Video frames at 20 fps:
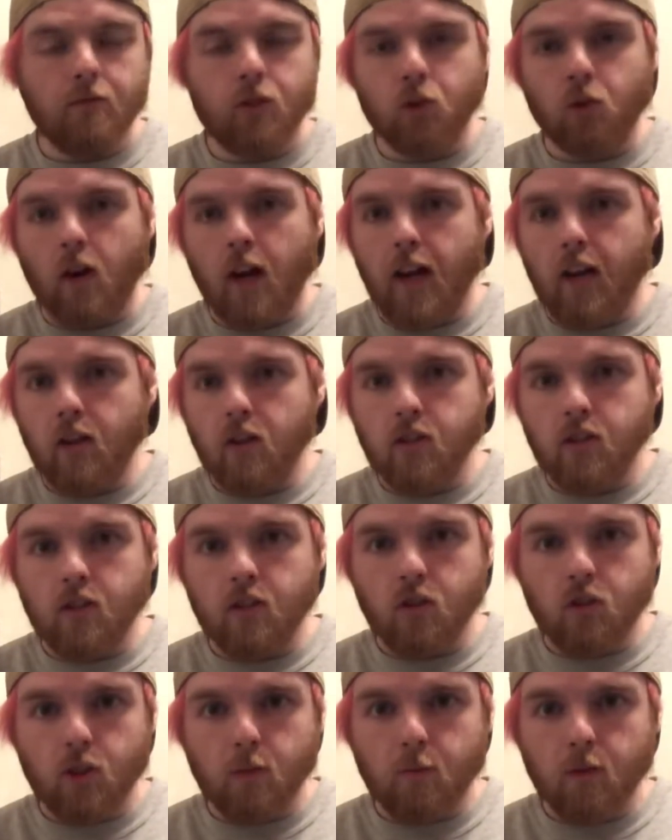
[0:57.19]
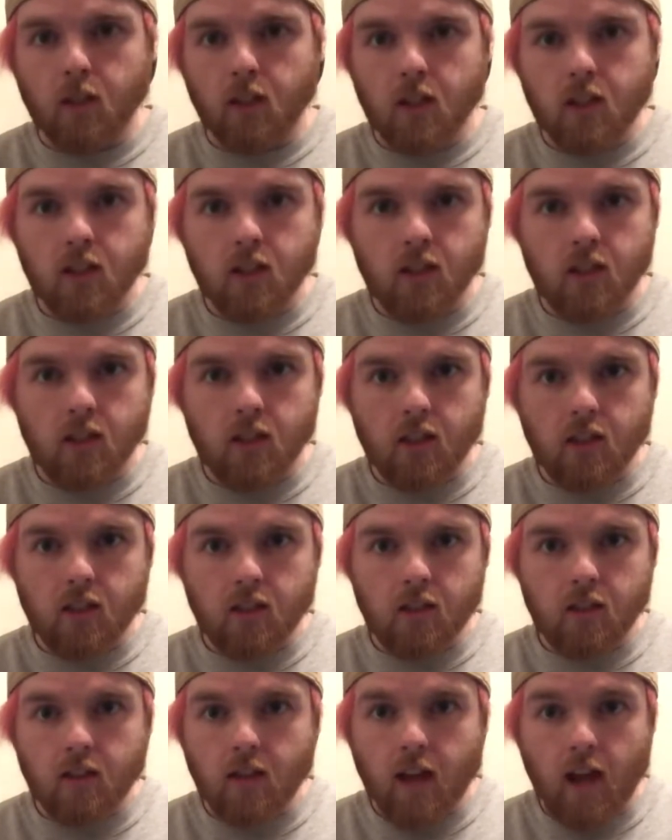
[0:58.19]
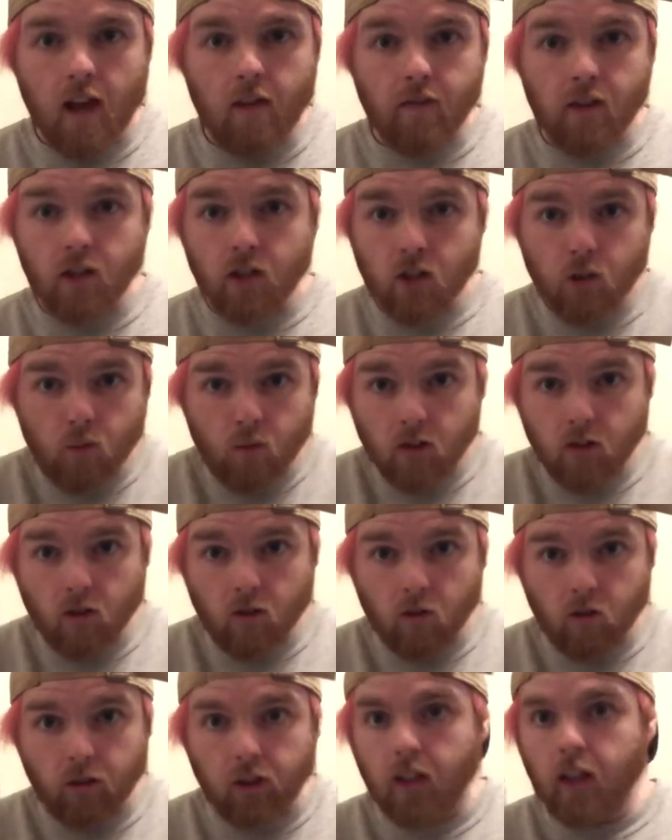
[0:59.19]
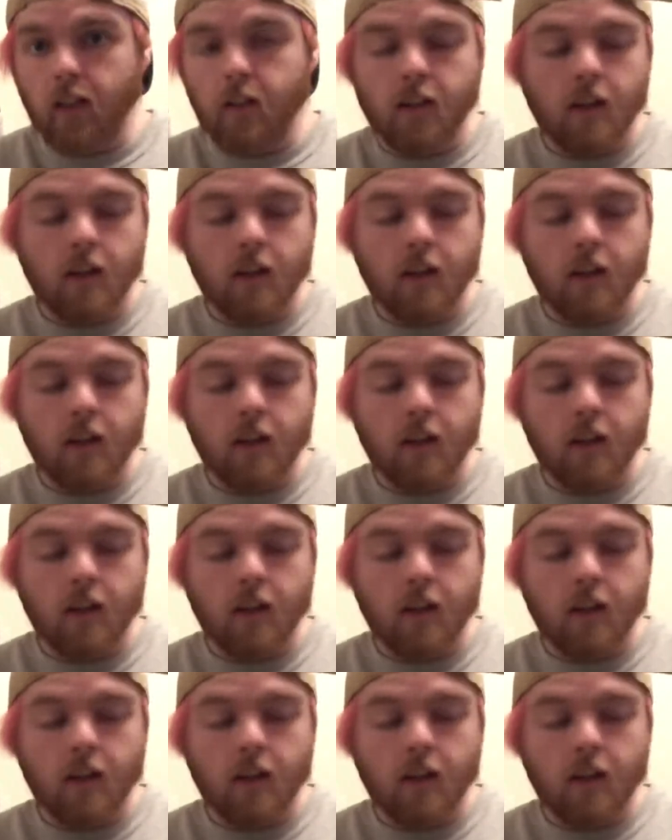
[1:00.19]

trials and tribulations he's having doing the whole thing.